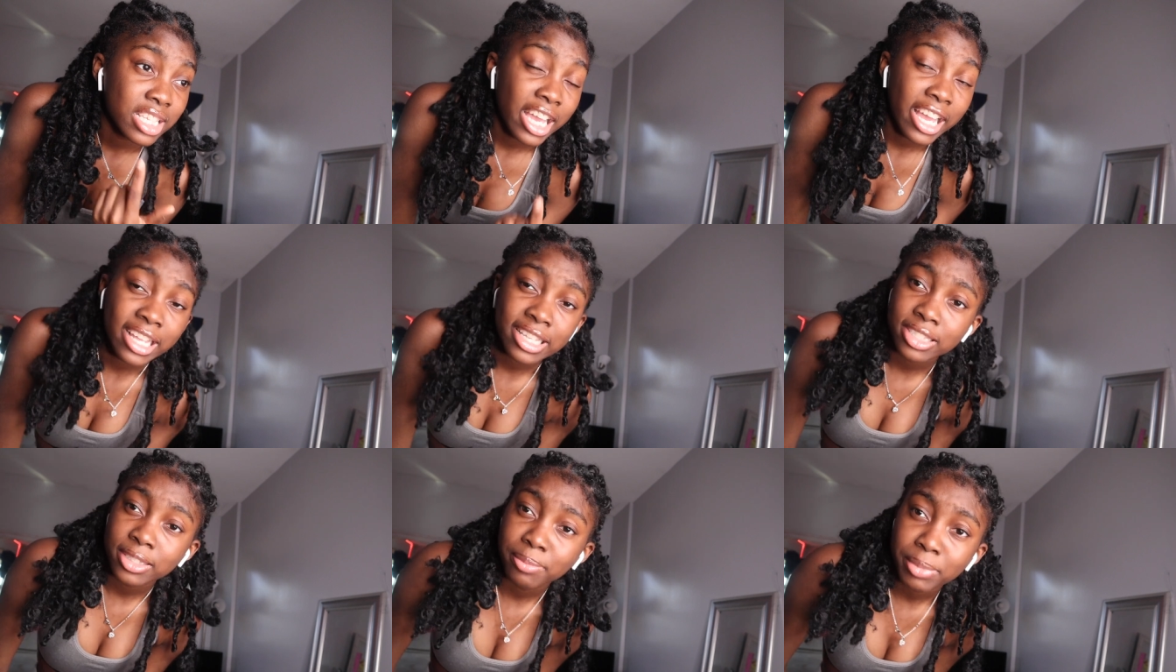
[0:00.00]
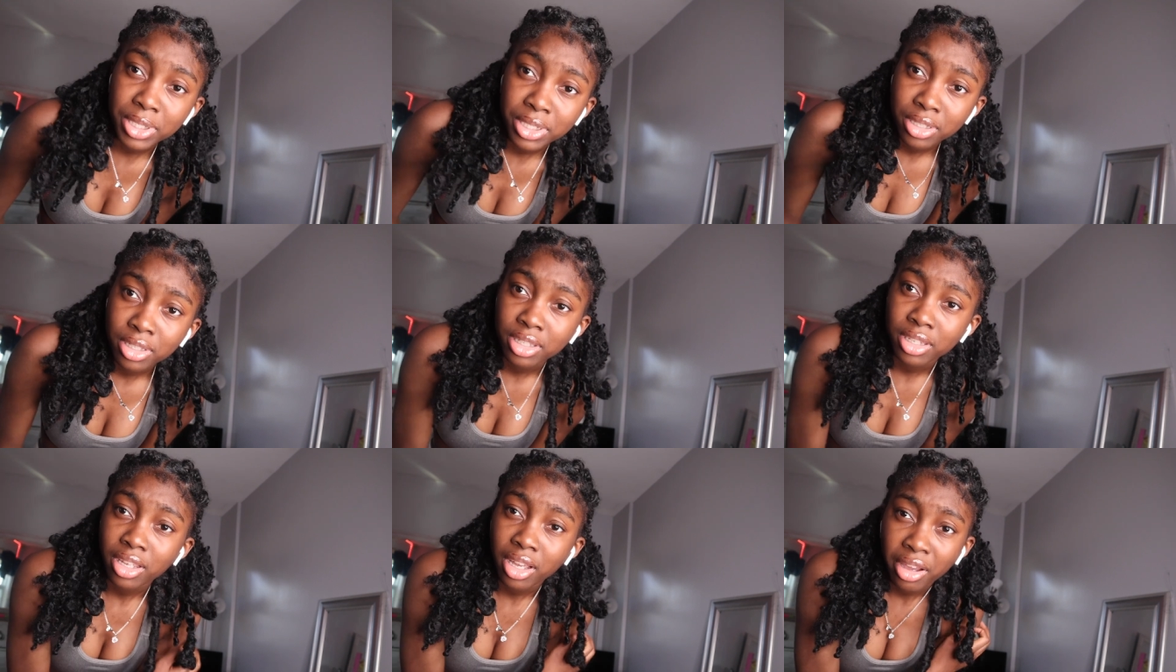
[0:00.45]
has
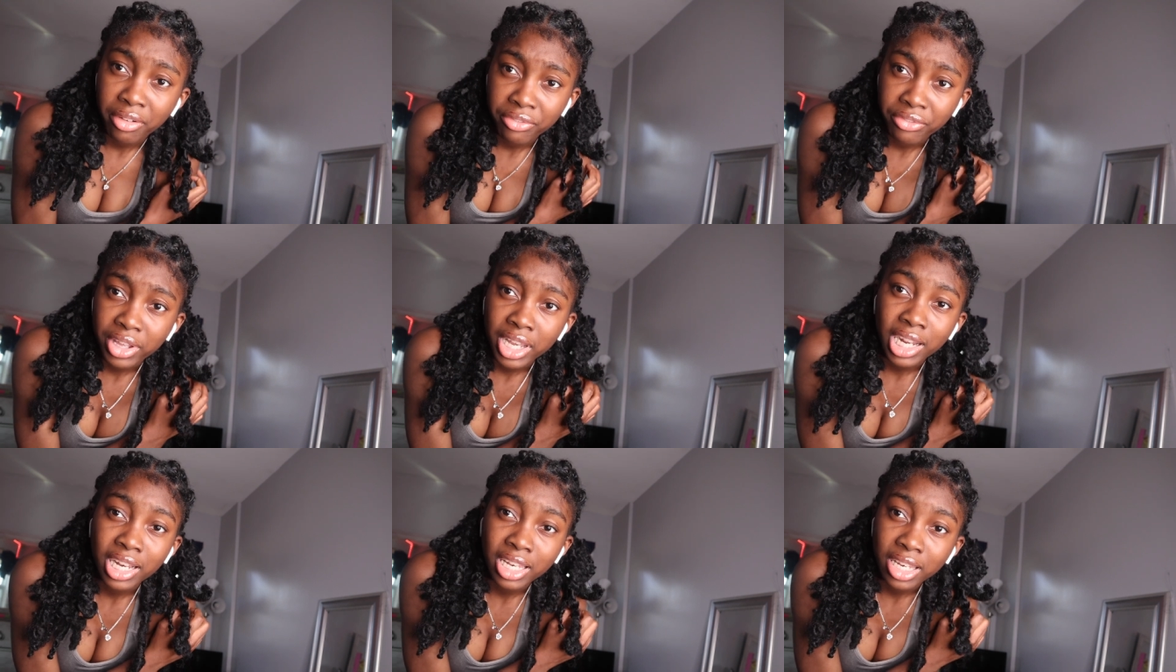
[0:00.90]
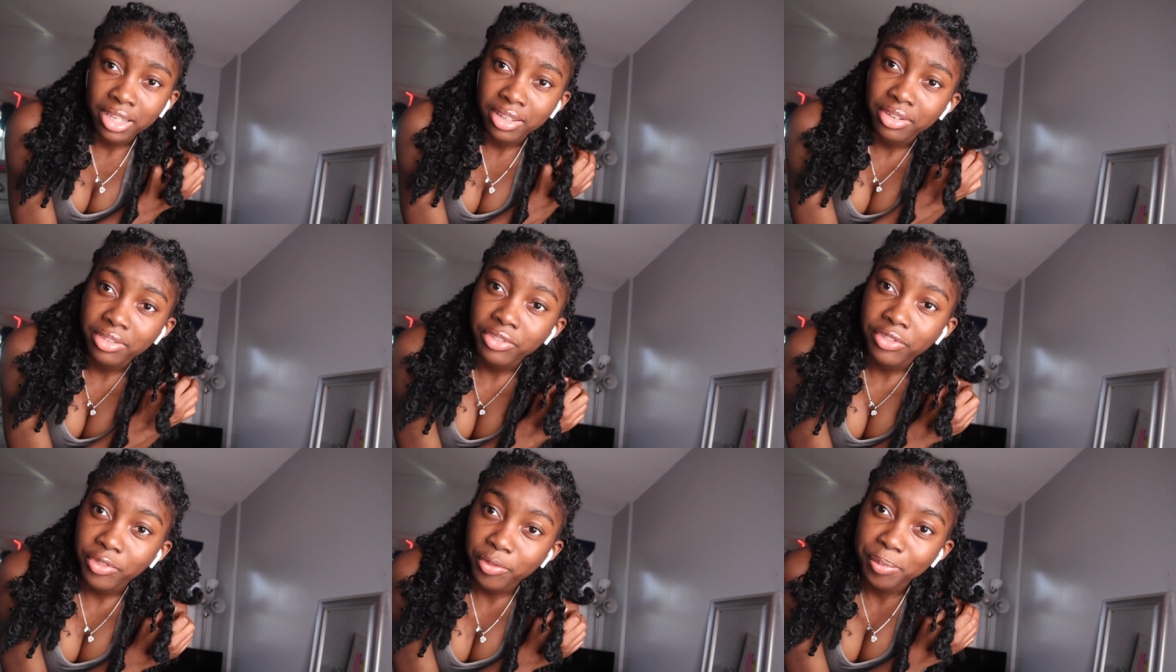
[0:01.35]
been
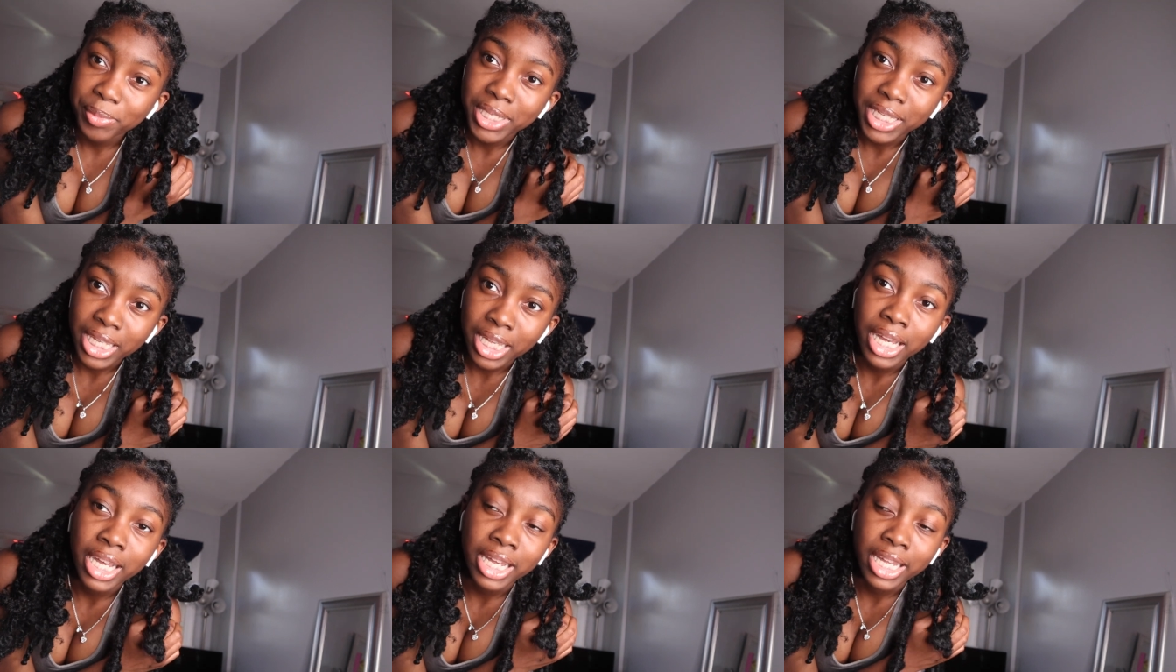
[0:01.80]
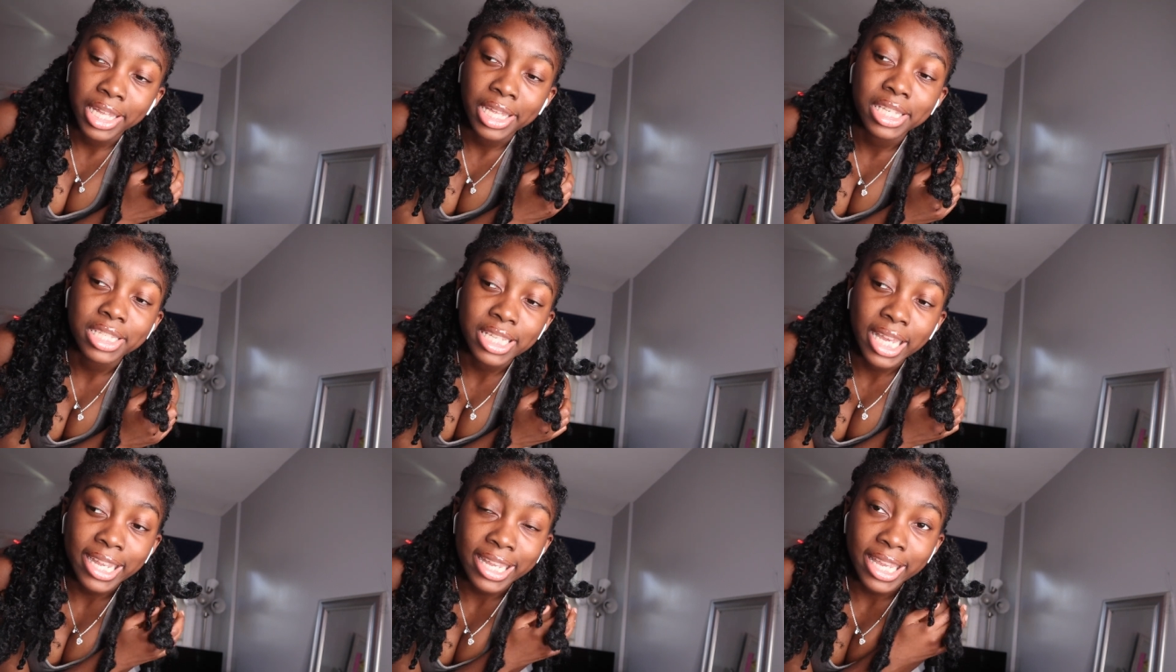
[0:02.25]
effective
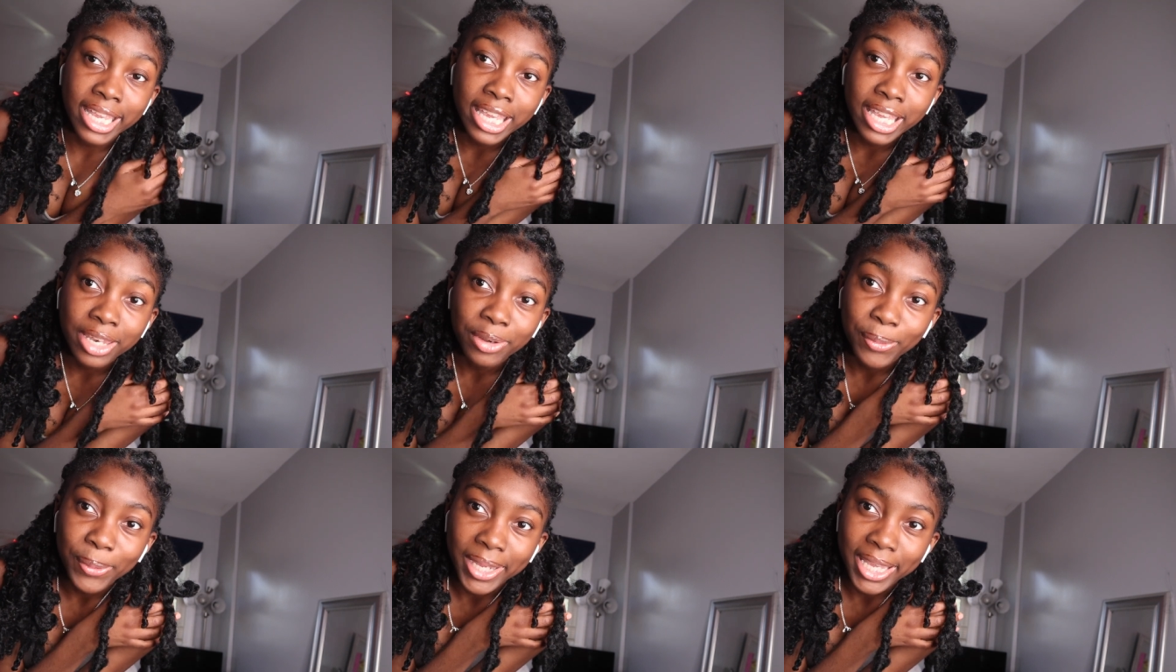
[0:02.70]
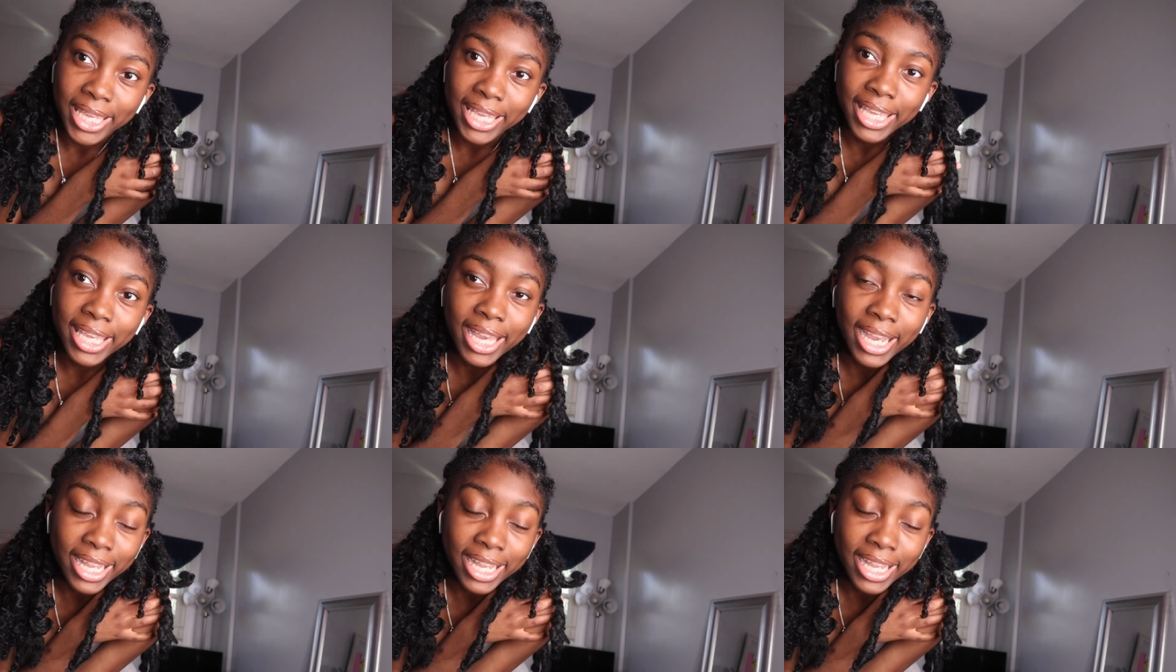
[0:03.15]
because I gained weight.